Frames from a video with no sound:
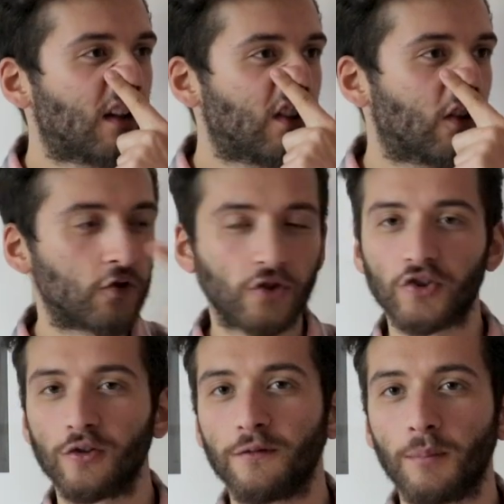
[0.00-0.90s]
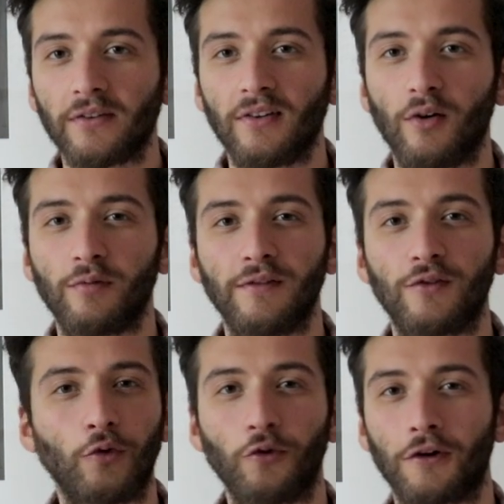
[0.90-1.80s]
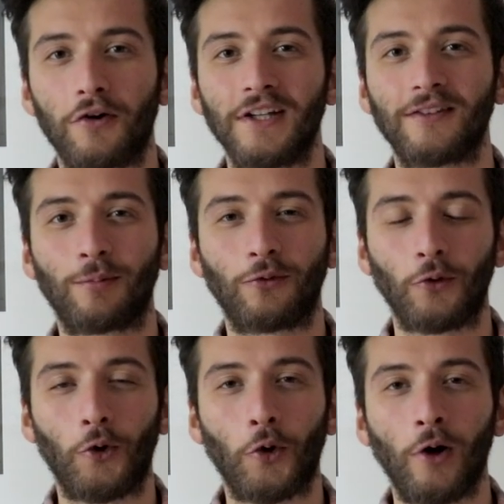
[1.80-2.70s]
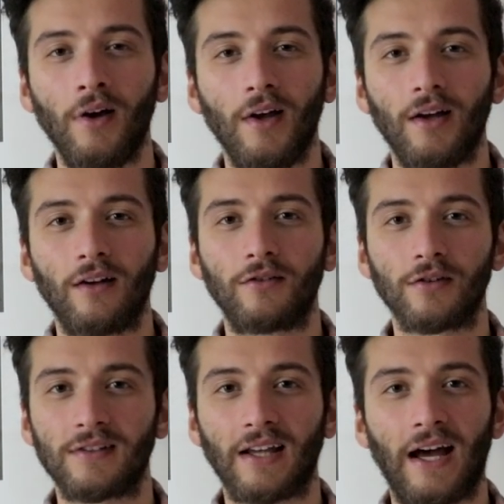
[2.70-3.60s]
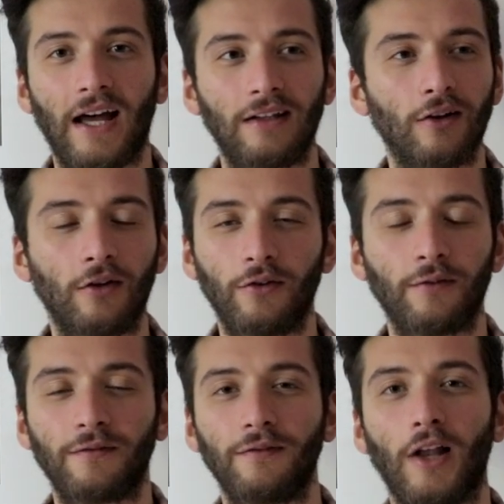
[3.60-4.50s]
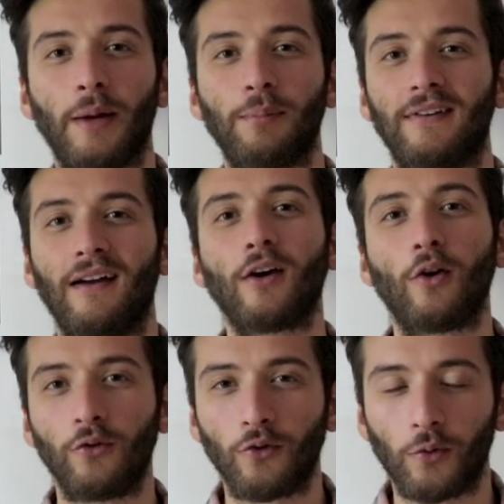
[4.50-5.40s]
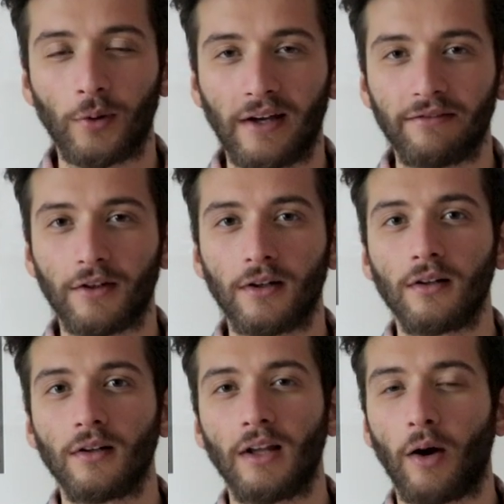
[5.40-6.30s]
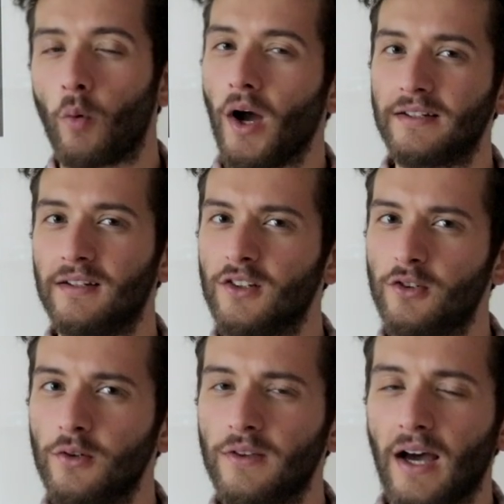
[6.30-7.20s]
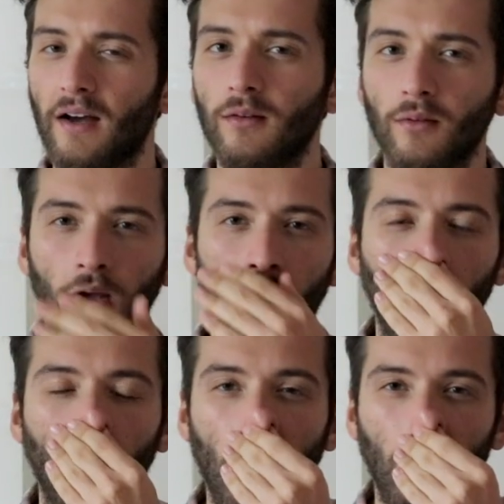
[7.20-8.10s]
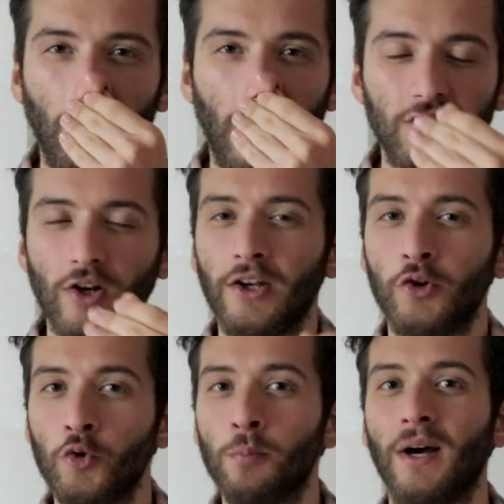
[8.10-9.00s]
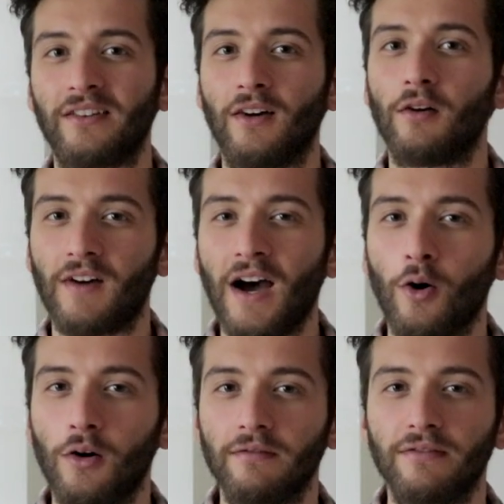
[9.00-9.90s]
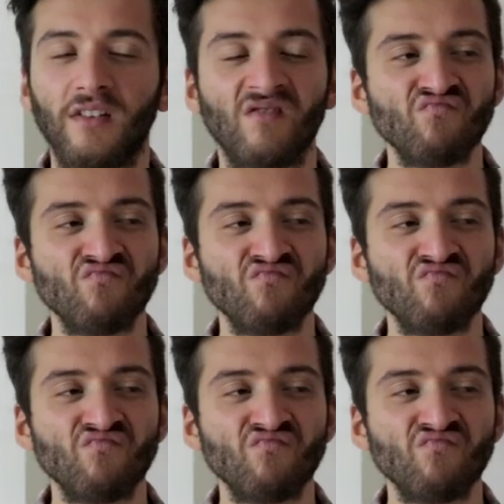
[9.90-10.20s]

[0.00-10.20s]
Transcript: you know, just stuffed myself with tons of crisps or just had loads of like potatoes or whatever. Like, why did I do that? Um, what am I trying to numb myself out of?